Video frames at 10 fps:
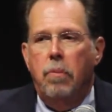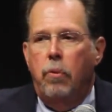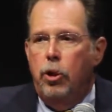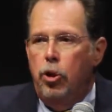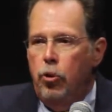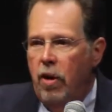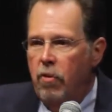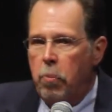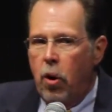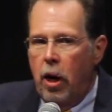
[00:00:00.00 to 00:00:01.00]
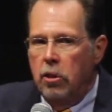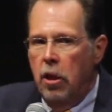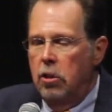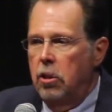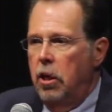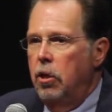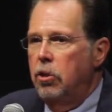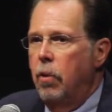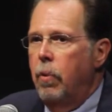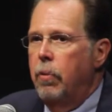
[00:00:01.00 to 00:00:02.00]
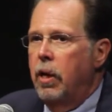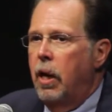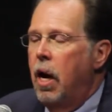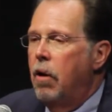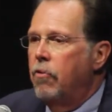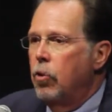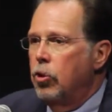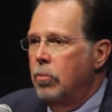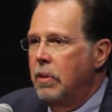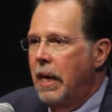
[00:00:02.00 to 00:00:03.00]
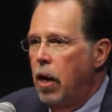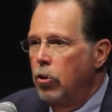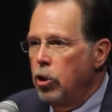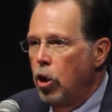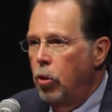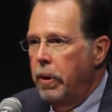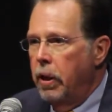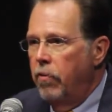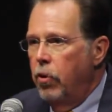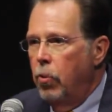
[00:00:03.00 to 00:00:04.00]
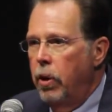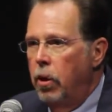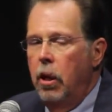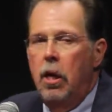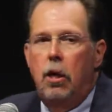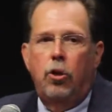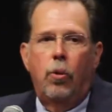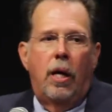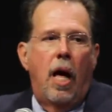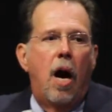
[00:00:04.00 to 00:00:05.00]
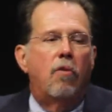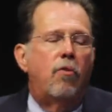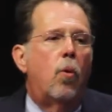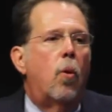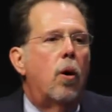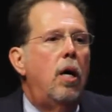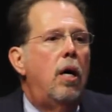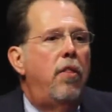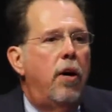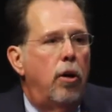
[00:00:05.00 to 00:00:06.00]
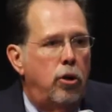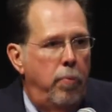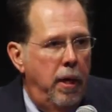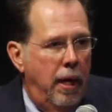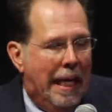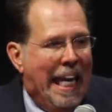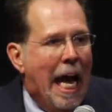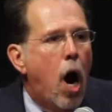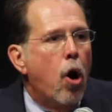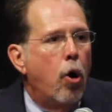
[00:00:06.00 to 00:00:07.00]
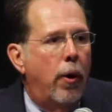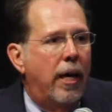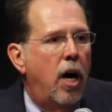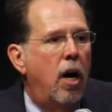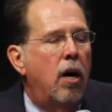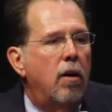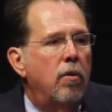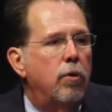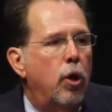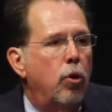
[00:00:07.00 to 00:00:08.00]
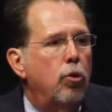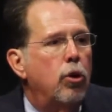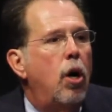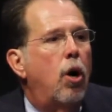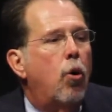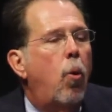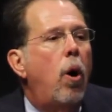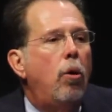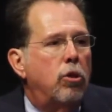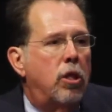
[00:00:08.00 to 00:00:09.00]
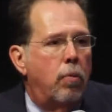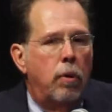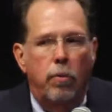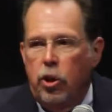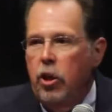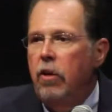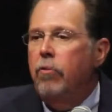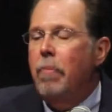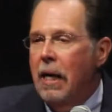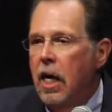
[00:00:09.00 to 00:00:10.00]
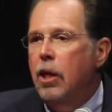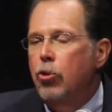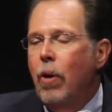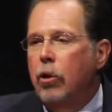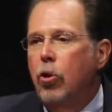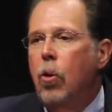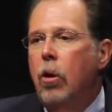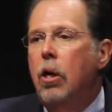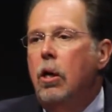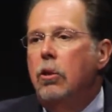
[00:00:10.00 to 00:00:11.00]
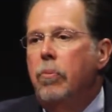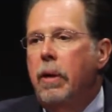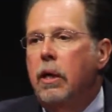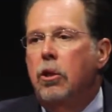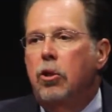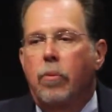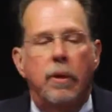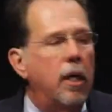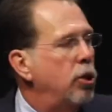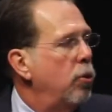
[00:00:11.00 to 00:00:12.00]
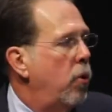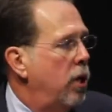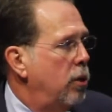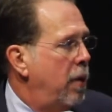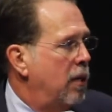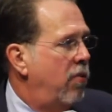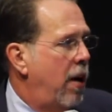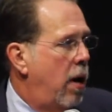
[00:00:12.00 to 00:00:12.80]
but we do have a processes that we would allow for some downscoping, if you will, to allow for there to be a narrowing of those quotes that we received by contractor to make a determination what is best